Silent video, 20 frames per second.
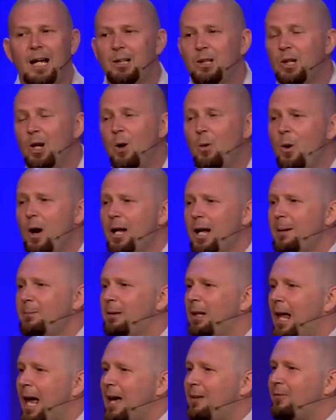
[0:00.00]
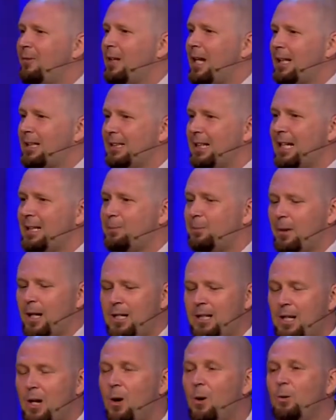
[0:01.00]
And you know what? I'm glad for that because that's
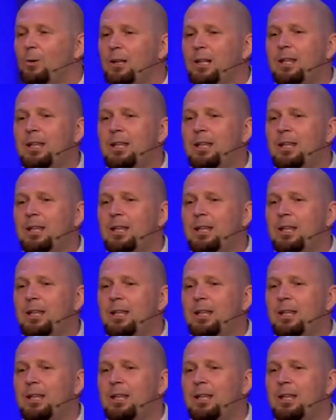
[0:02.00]
probably the only